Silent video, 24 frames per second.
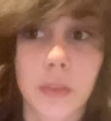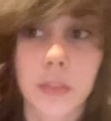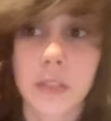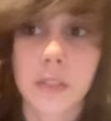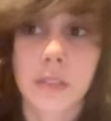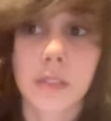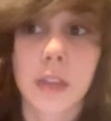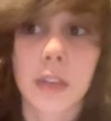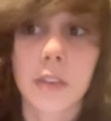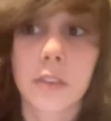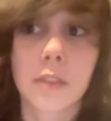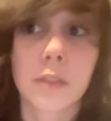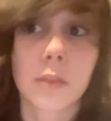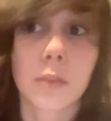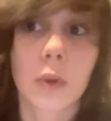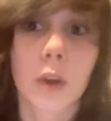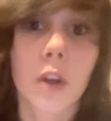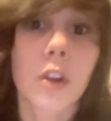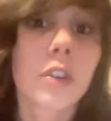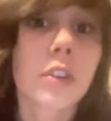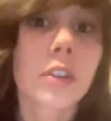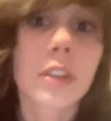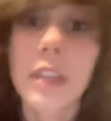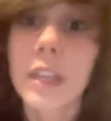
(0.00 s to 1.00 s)
just had to
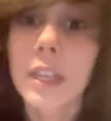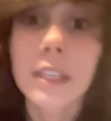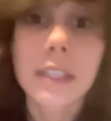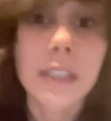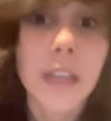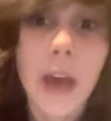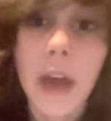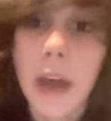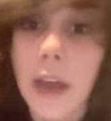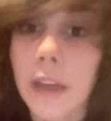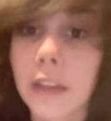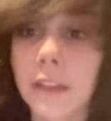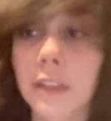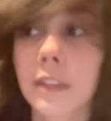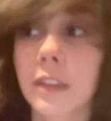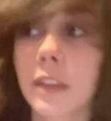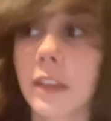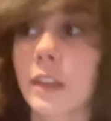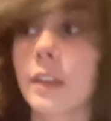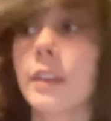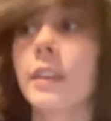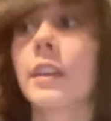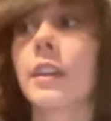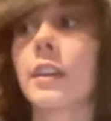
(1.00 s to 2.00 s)
watch the entire
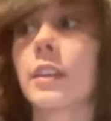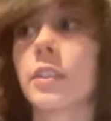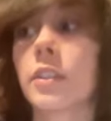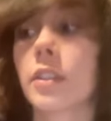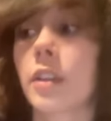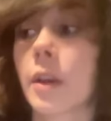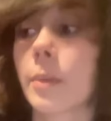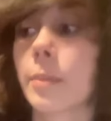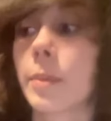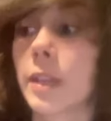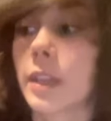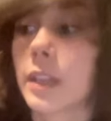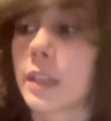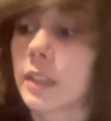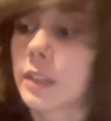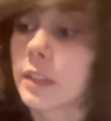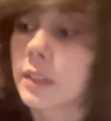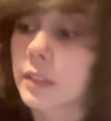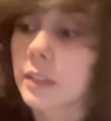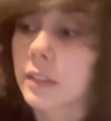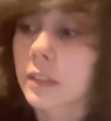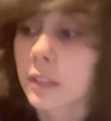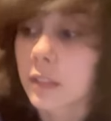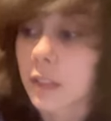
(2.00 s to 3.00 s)
thing in
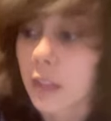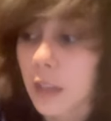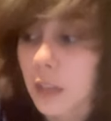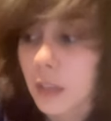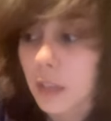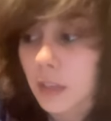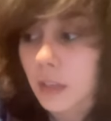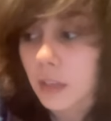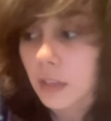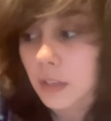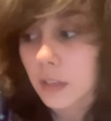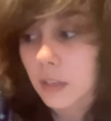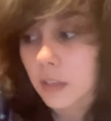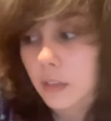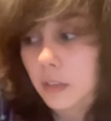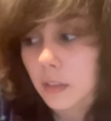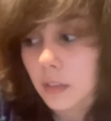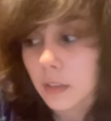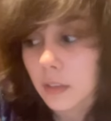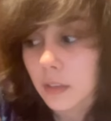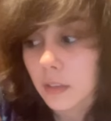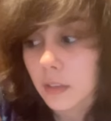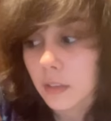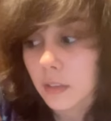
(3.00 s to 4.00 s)
Japanese.
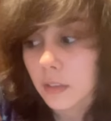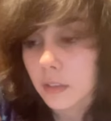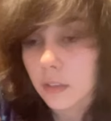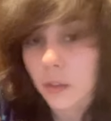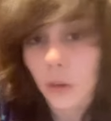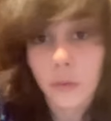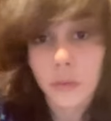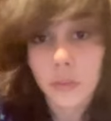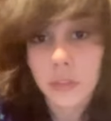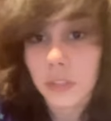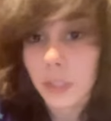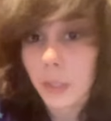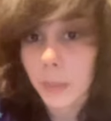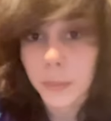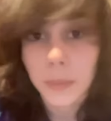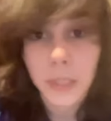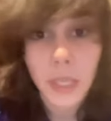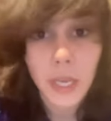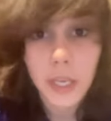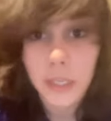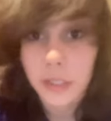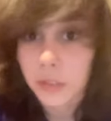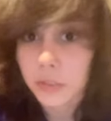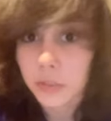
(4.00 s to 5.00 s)
No
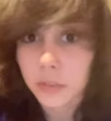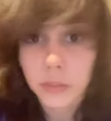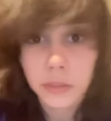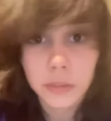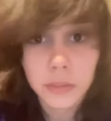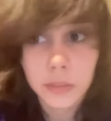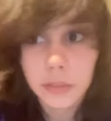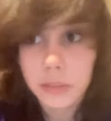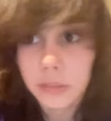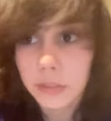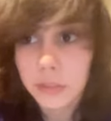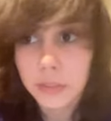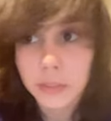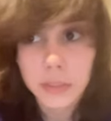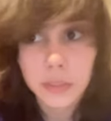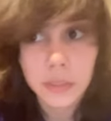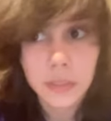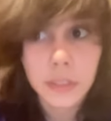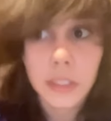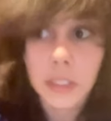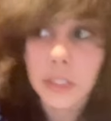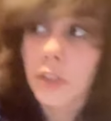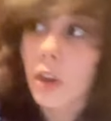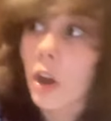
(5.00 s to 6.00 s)
subtitles,
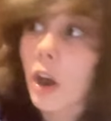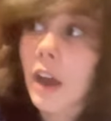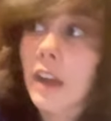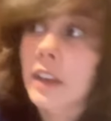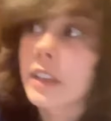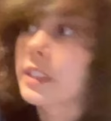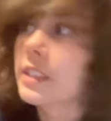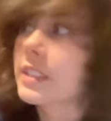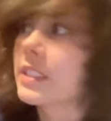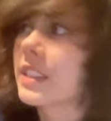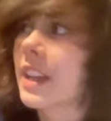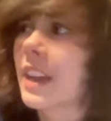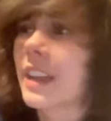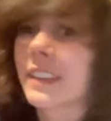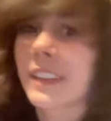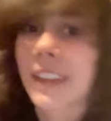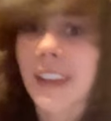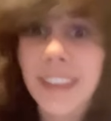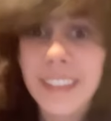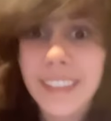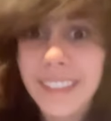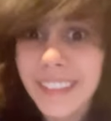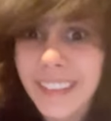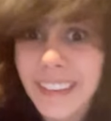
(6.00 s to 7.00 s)
did not understand
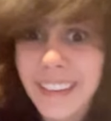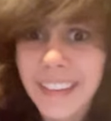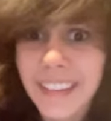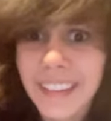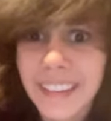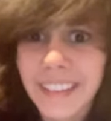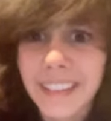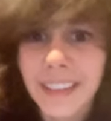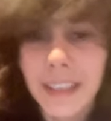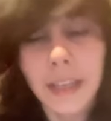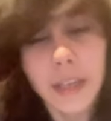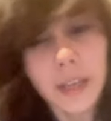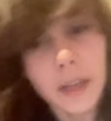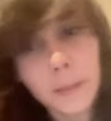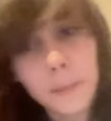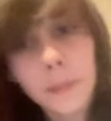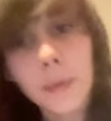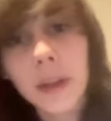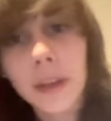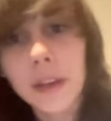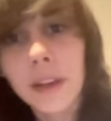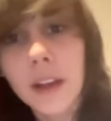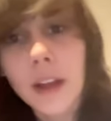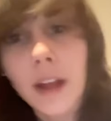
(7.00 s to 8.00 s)
a thing,
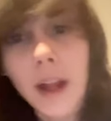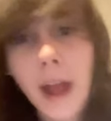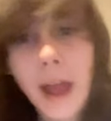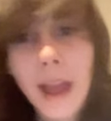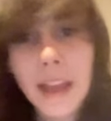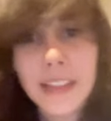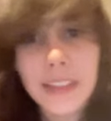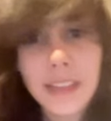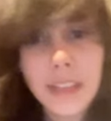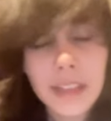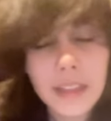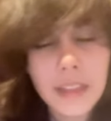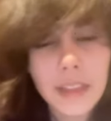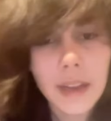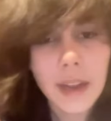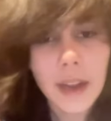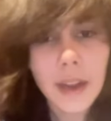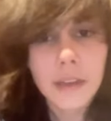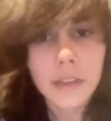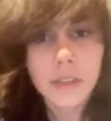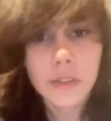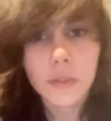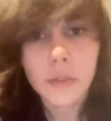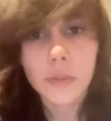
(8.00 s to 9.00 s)
but I think that
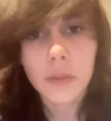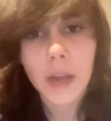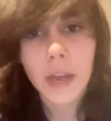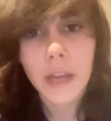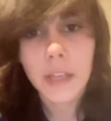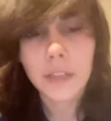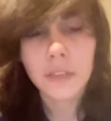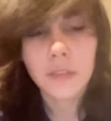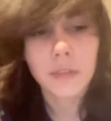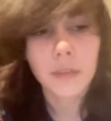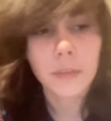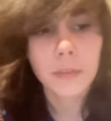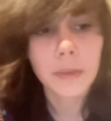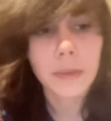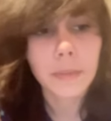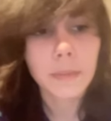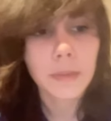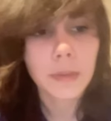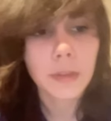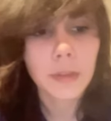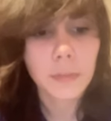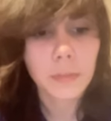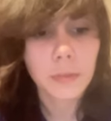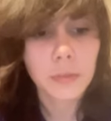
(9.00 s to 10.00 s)
I do kind of
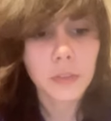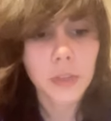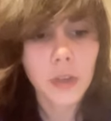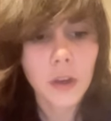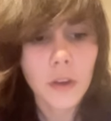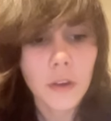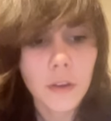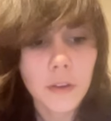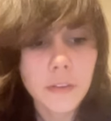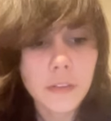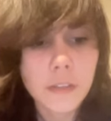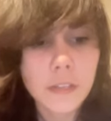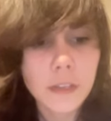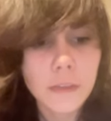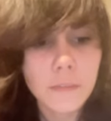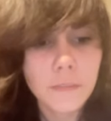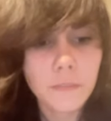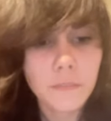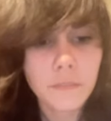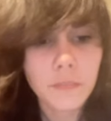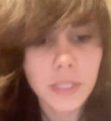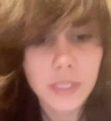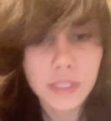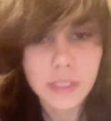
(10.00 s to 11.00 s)
remember the plot.
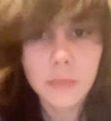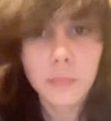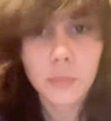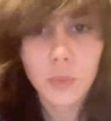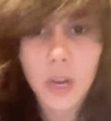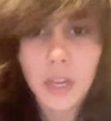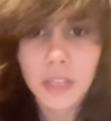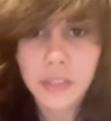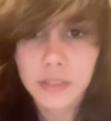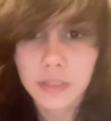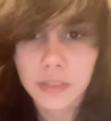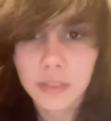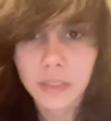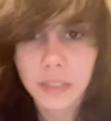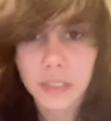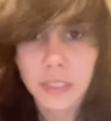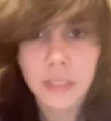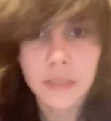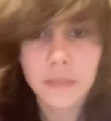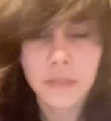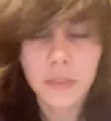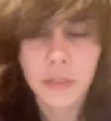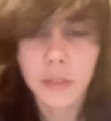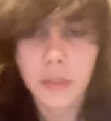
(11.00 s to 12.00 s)
Surprisingly,
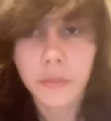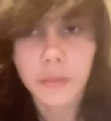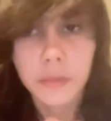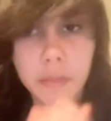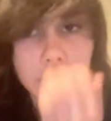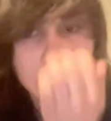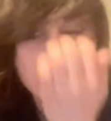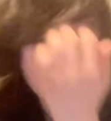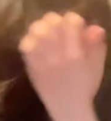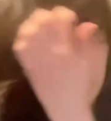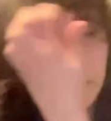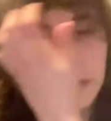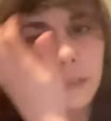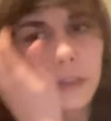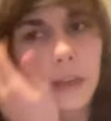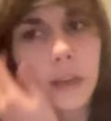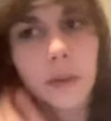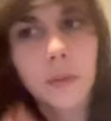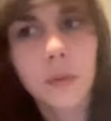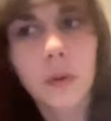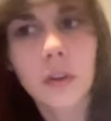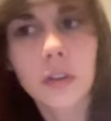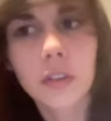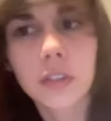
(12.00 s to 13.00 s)
even though this, like
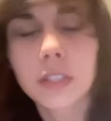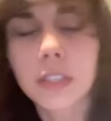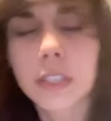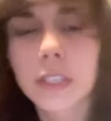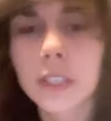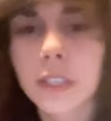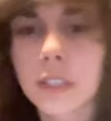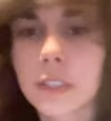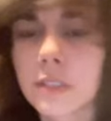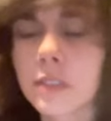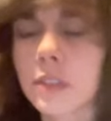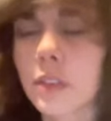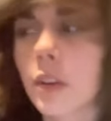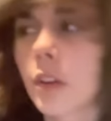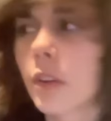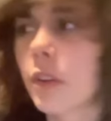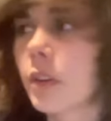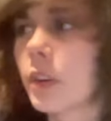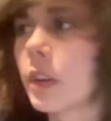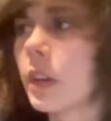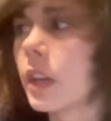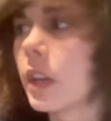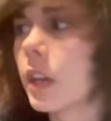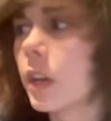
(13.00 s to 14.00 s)
I watched it years ago,
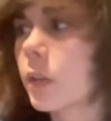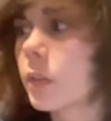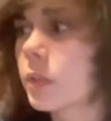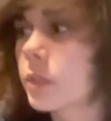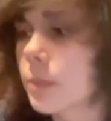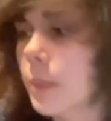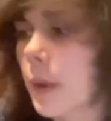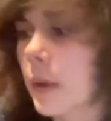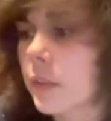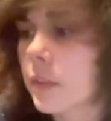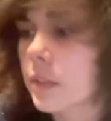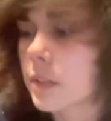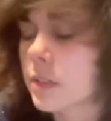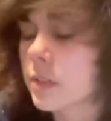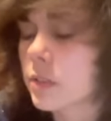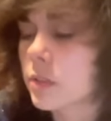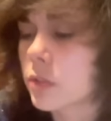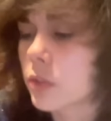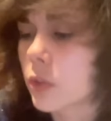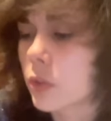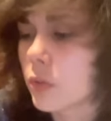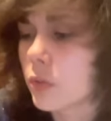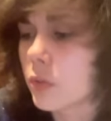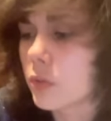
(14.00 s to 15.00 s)
it was about this
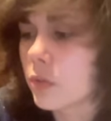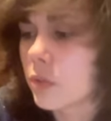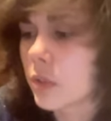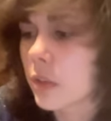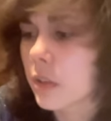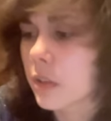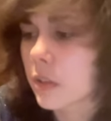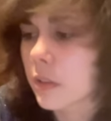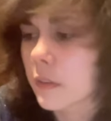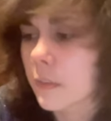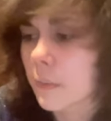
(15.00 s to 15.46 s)
dude